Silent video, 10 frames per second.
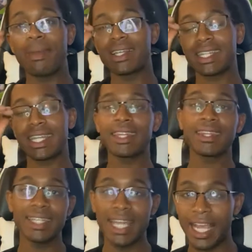Because at the
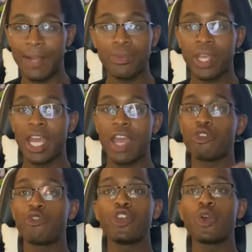end of the day,
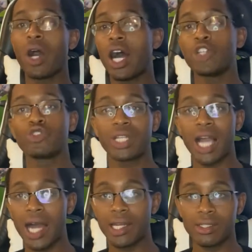if you view 100
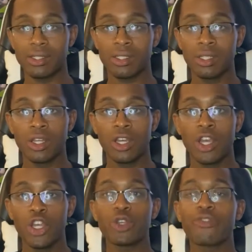katas,
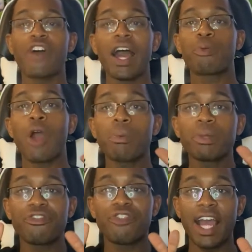you can
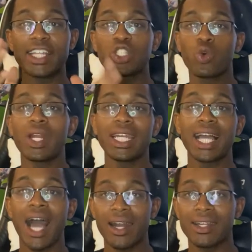probably find 20
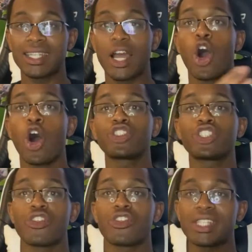katas that all
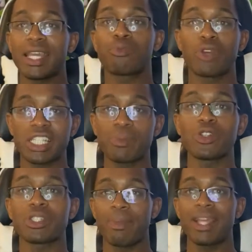share the same
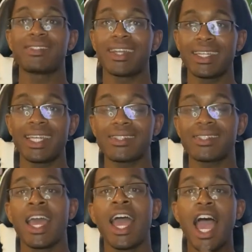principles and base
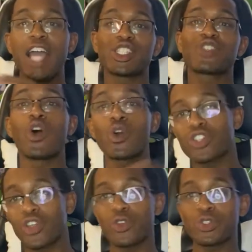techniques and just
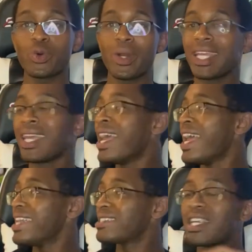focus on those 20
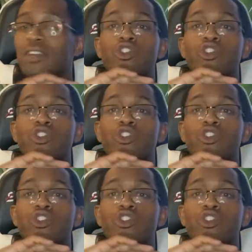instead